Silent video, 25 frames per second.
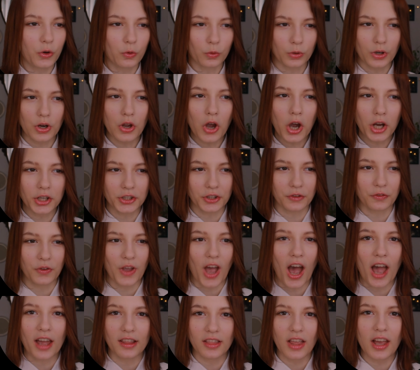
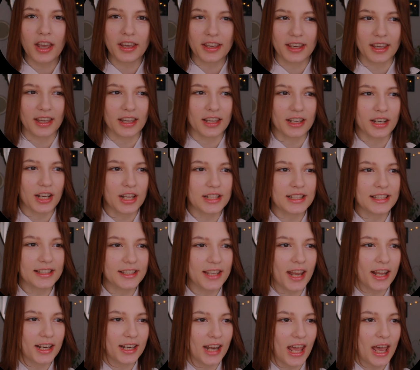choreography, I like it.
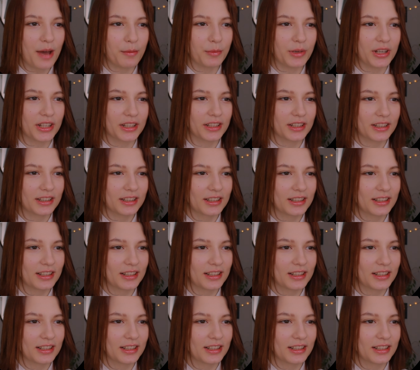It's dynamic.